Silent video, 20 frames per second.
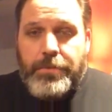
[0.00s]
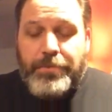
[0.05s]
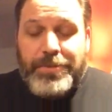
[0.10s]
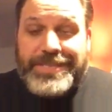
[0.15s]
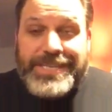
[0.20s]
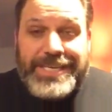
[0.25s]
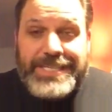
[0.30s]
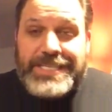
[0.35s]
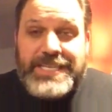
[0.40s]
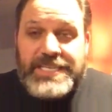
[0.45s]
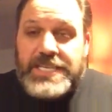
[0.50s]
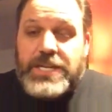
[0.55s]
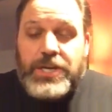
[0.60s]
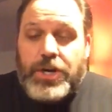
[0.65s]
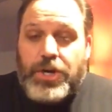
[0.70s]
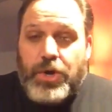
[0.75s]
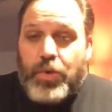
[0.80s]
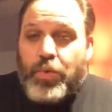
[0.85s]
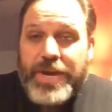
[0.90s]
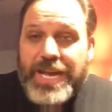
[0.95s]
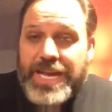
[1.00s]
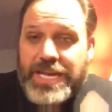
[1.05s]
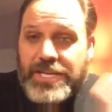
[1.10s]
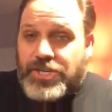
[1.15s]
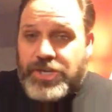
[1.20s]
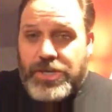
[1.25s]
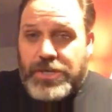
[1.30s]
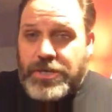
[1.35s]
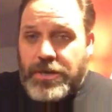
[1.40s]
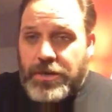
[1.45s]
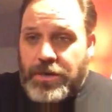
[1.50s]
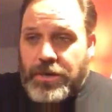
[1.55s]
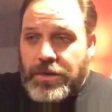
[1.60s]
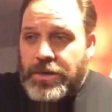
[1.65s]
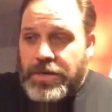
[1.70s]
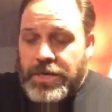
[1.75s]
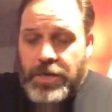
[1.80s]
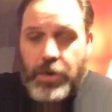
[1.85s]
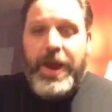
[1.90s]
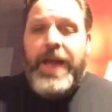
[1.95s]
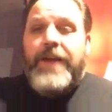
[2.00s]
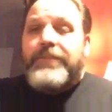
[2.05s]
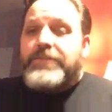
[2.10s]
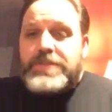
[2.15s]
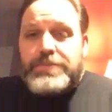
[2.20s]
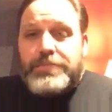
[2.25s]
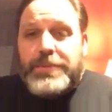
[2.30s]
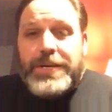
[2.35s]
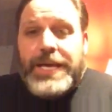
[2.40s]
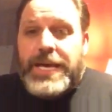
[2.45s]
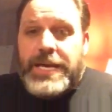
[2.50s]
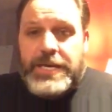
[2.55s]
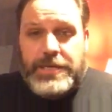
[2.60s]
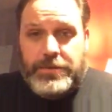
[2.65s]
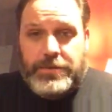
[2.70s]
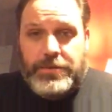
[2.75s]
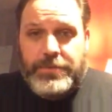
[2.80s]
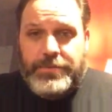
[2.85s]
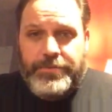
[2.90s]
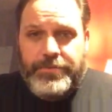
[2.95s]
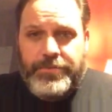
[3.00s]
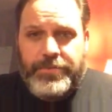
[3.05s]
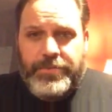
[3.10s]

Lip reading: But this isn't going to reach your average millennial.